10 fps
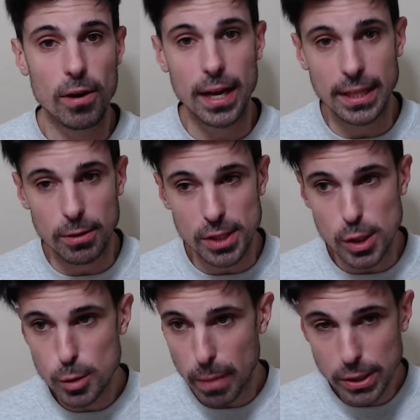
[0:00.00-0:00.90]
And there is a
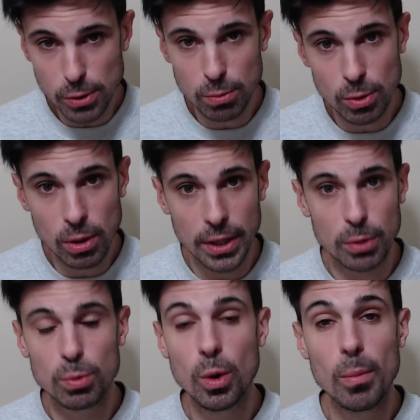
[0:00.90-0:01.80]
special rule in the
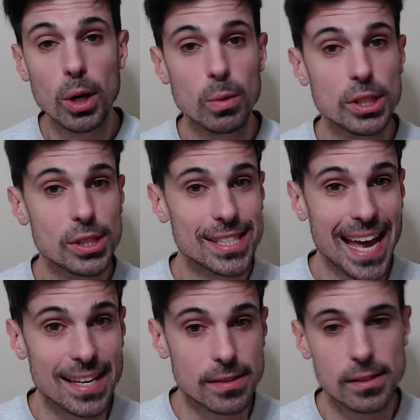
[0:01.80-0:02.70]
rule book which
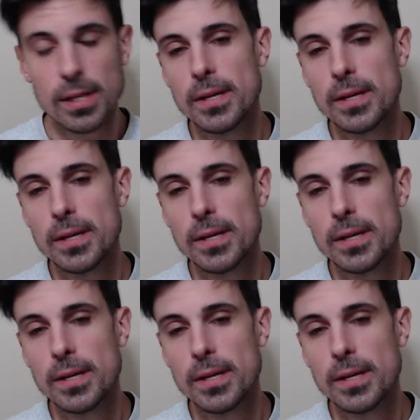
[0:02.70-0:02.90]
says,